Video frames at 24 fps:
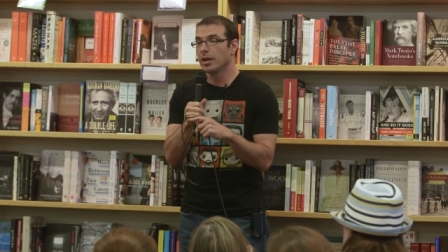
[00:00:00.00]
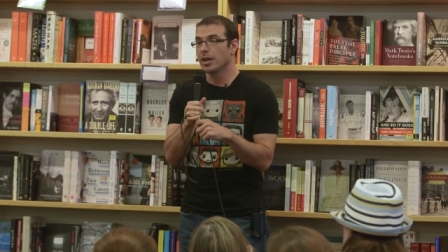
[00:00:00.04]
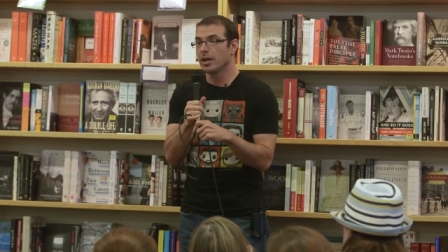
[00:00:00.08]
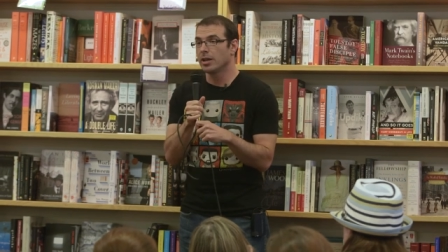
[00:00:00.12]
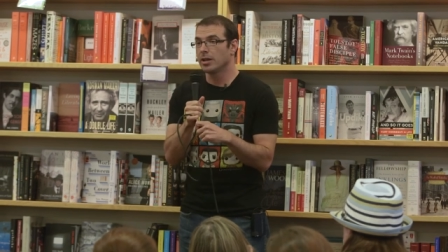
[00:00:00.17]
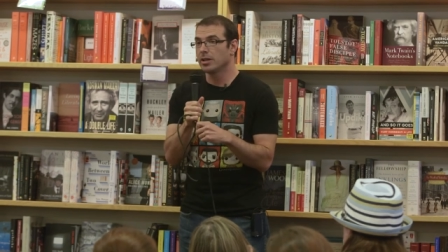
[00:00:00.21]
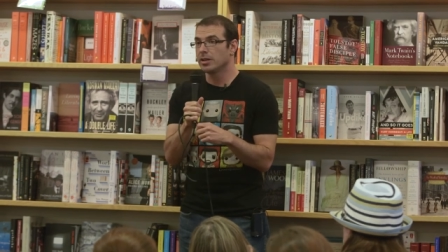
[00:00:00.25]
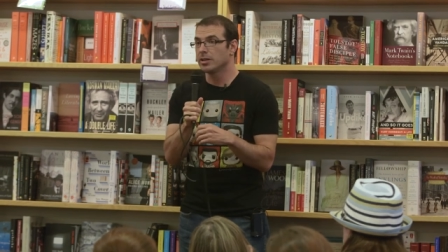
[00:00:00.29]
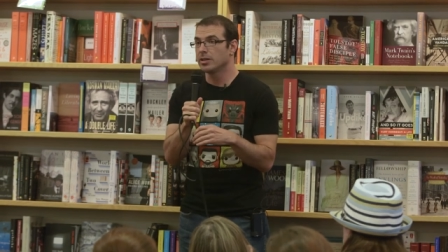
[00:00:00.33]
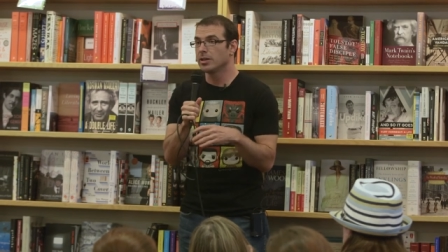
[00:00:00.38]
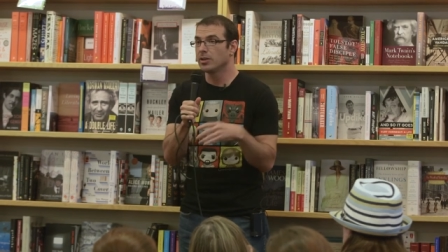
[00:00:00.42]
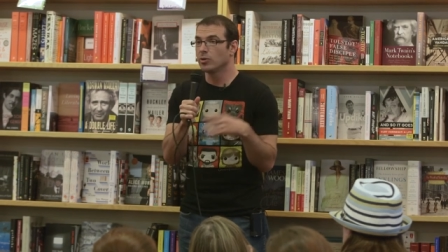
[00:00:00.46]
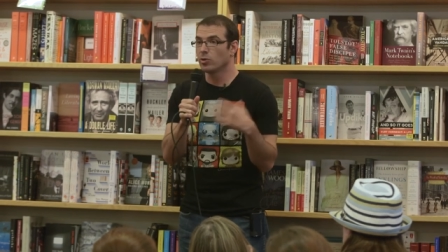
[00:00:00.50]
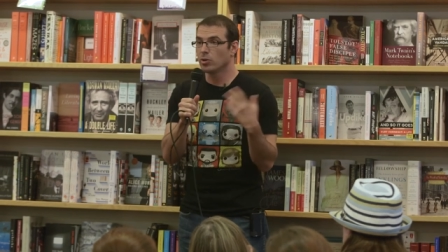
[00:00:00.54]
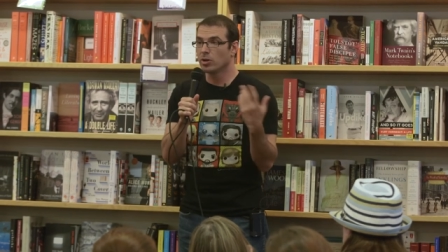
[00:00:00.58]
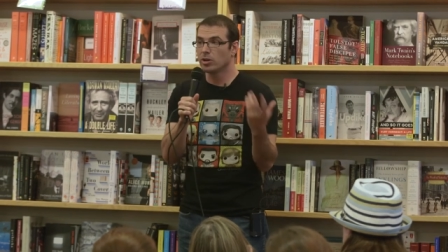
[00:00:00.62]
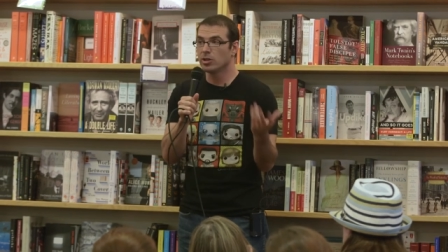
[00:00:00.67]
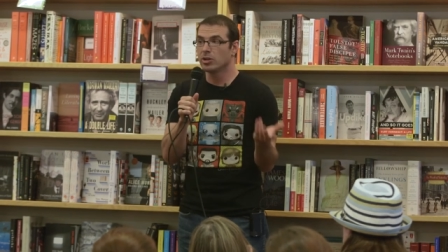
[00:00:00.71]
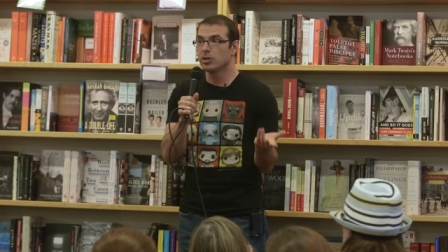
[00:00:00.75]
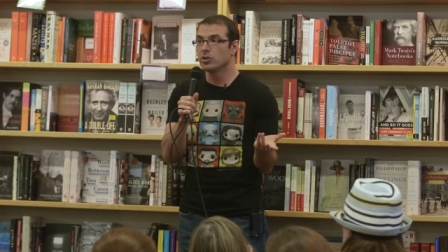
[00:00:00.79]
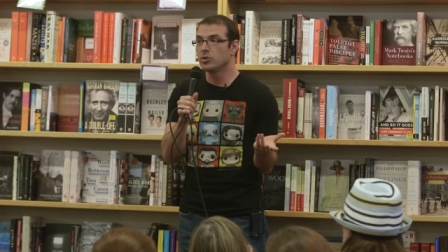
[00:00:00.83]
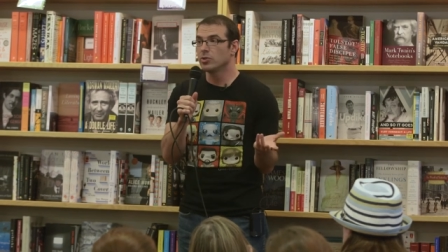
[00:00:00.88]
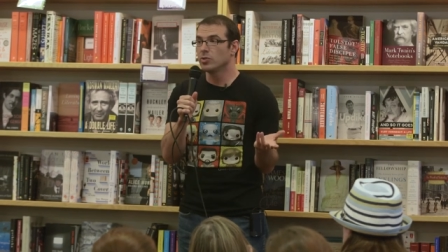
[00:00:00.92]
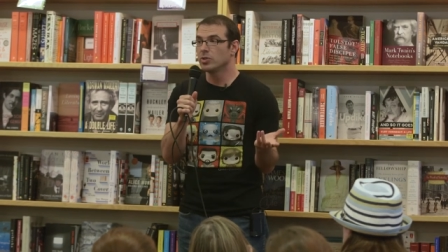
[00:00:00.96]
and in order
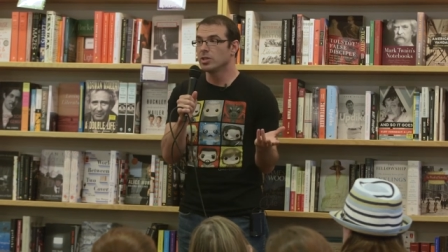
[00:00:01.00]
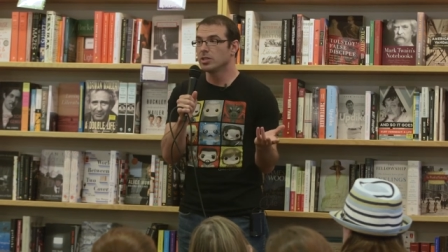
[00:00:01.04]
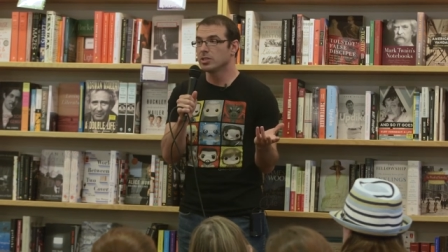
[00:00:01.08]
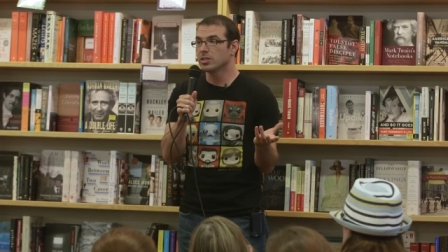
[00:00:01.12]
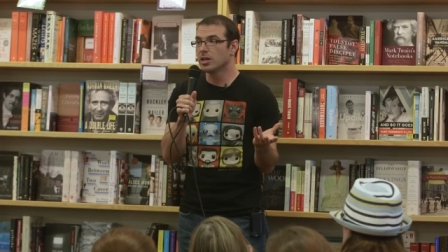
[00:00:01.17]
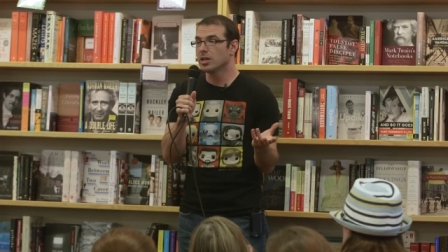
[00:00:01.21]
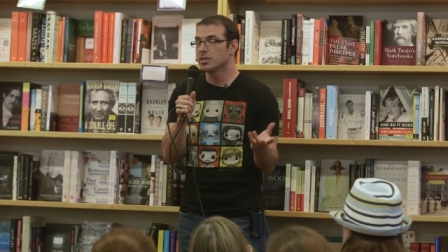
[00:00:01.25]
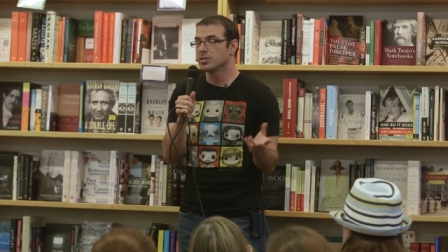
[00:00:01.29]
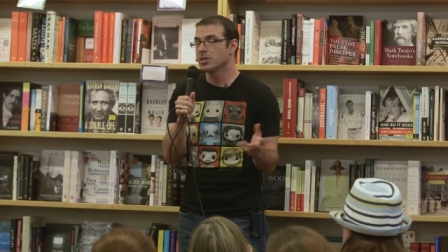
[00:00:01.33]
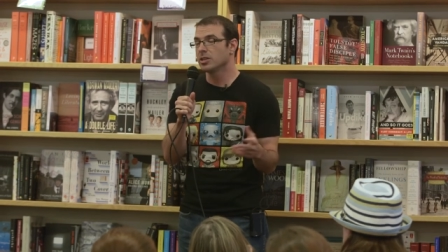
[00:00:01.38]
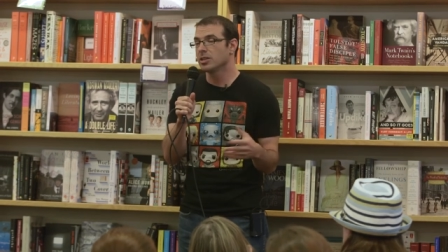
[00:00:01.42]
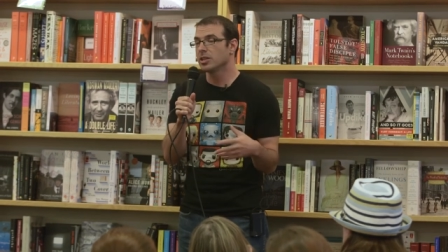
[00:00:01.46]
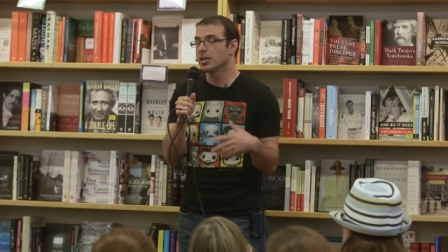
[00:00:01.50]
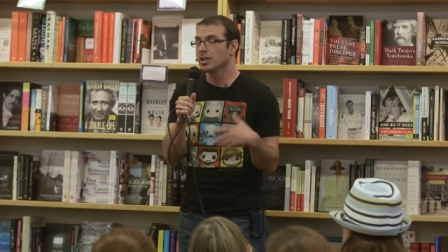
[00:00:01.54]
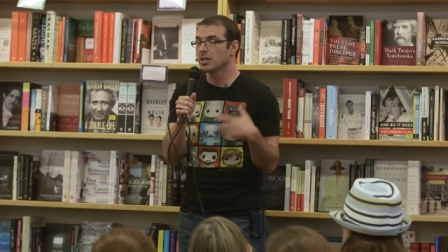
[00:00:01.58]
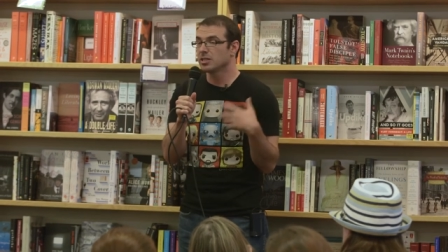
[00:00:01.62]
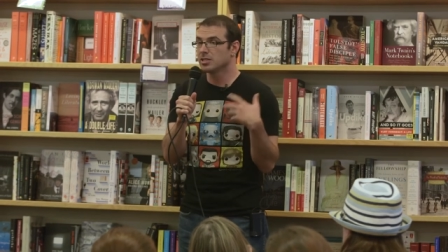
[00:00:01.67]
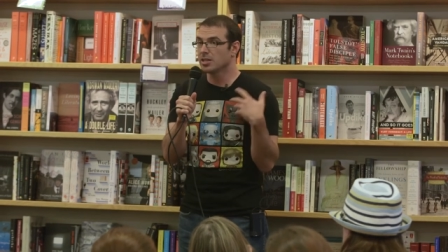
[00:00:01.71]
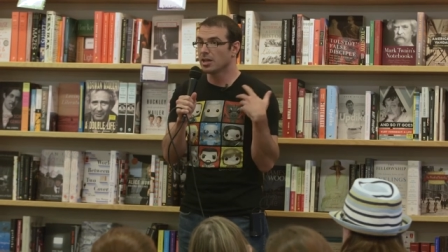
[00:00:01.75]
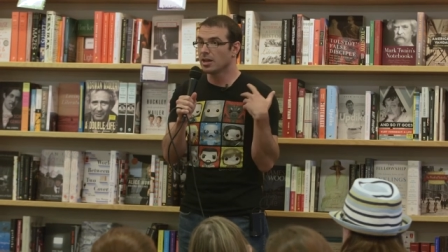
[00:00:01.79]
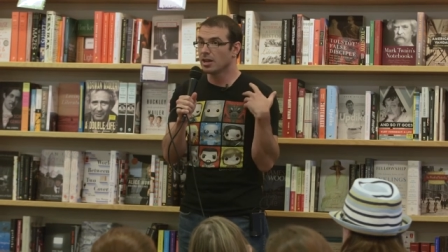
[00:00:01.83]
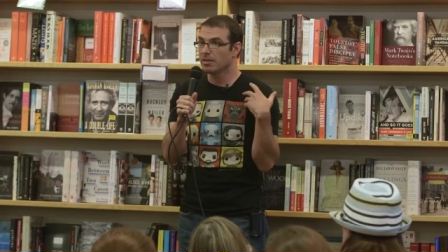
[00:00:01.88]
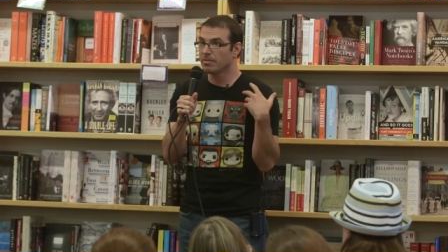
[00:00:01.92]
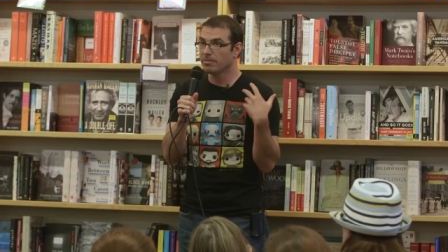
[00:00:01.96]
to do these kinds of things.
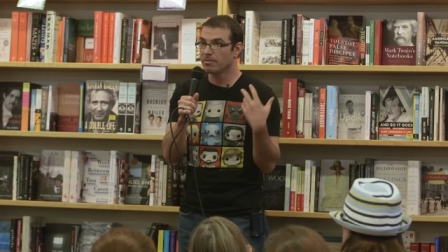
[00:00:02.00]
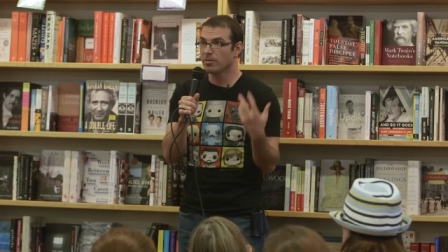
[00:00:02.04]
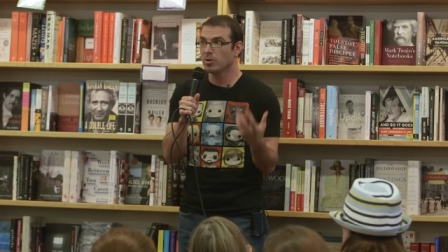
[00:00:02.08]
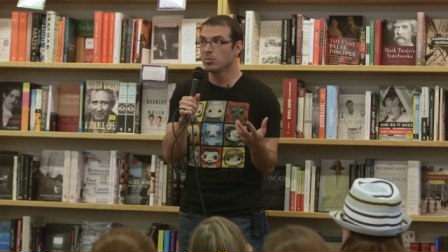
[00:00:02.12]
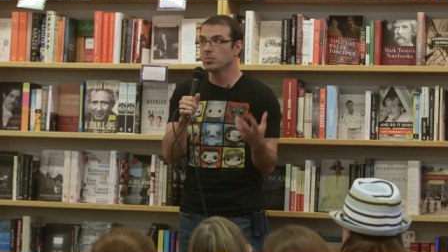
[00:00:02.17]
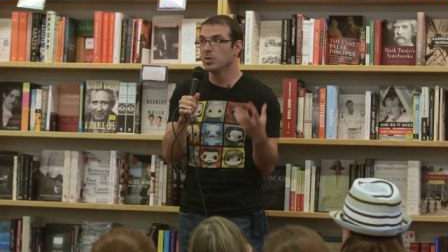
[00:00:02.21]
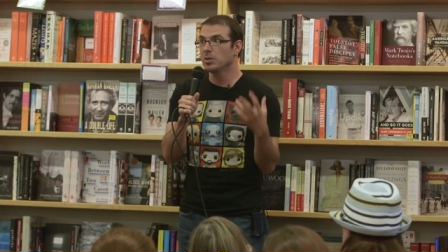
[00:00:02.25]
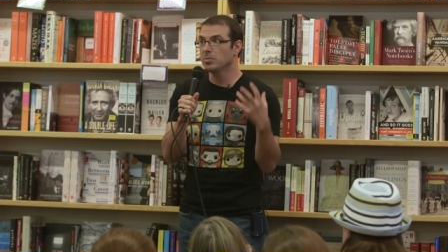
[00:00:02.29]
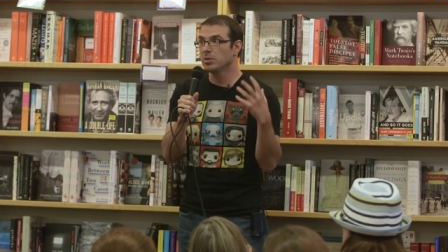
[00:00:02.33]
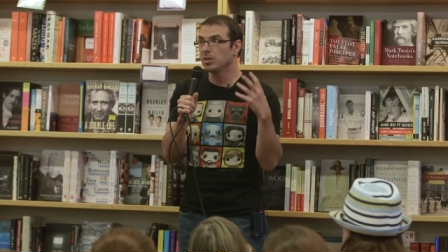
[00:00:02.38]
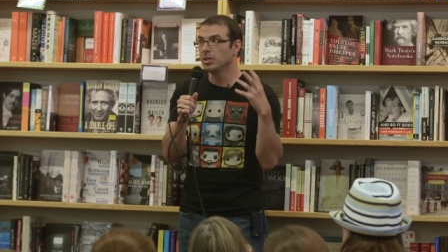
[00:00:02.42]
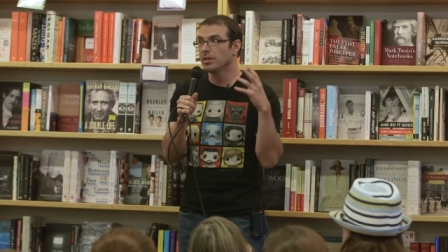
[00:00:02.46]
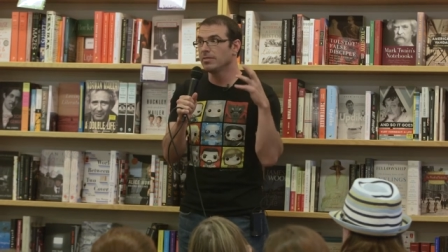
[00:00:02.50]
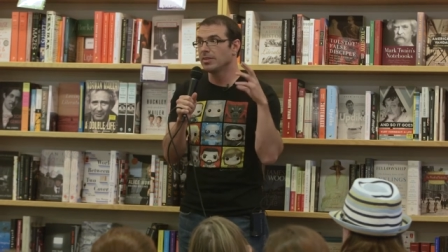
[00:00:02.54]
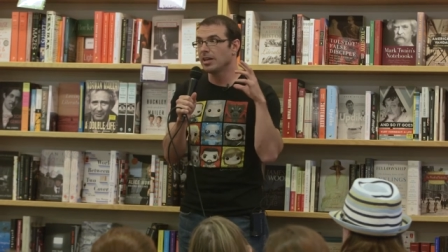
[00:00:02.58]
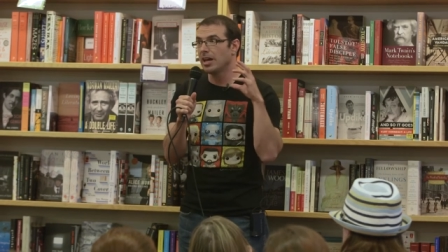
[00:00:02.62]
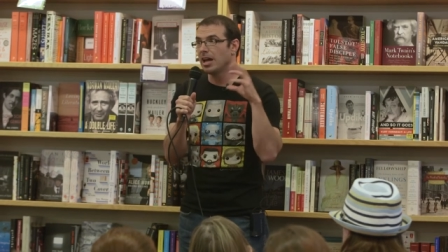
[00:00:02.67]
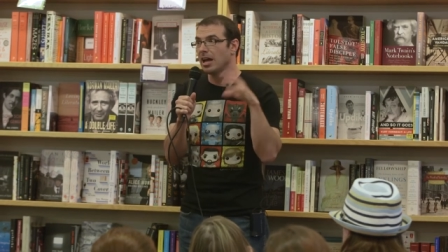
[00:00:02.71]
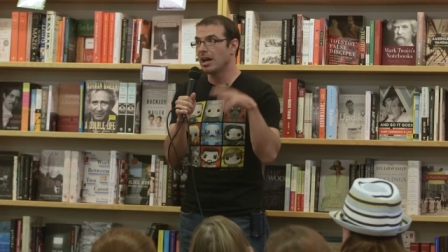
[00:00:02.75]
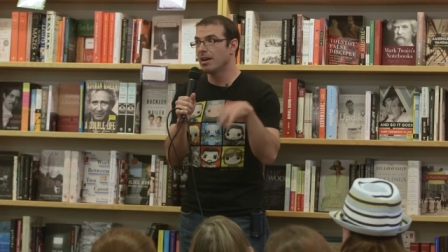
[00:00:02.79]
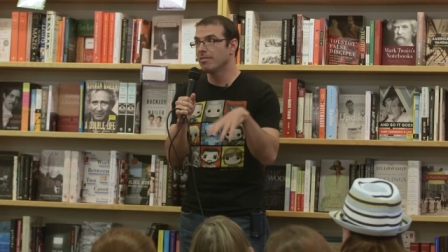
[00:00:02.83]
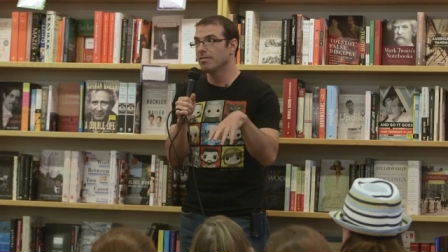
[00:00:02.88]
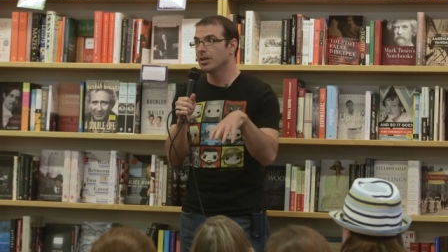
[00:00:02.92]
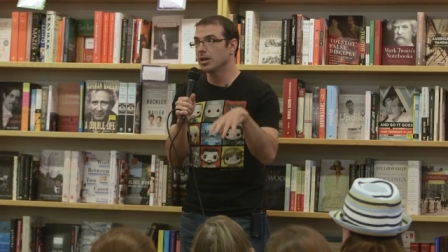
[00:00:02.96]
And I firmly believe that
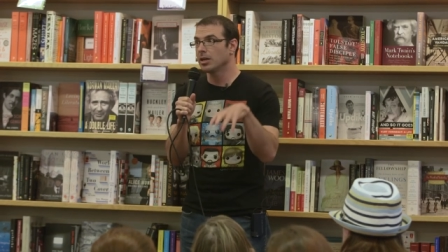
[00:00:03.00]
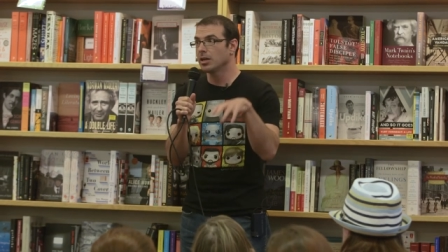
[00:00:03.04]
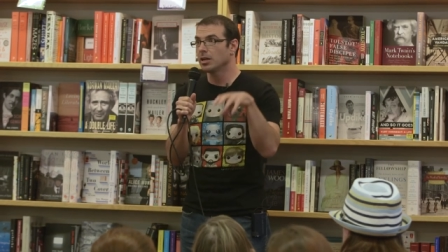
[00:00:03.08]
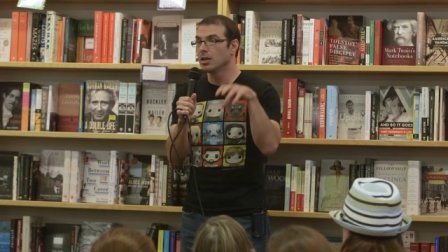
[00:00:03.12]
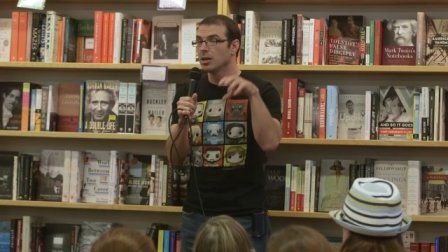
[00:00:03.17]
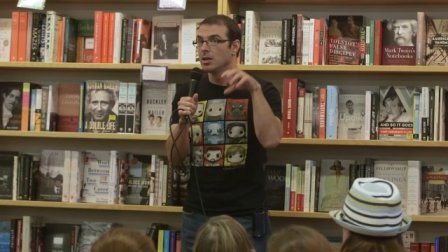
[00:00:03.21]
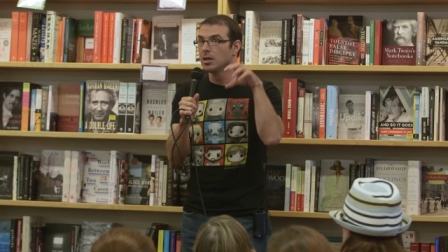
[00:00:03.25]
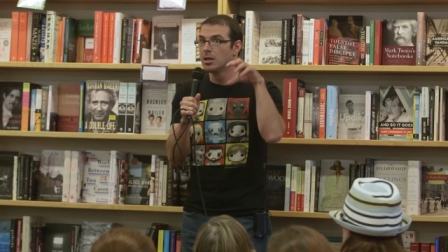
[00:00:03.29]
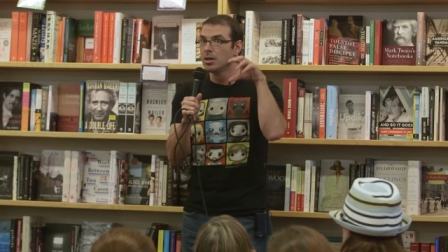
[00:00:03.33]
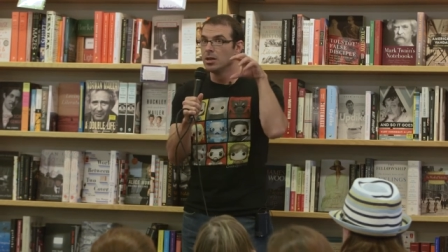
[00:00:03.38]
having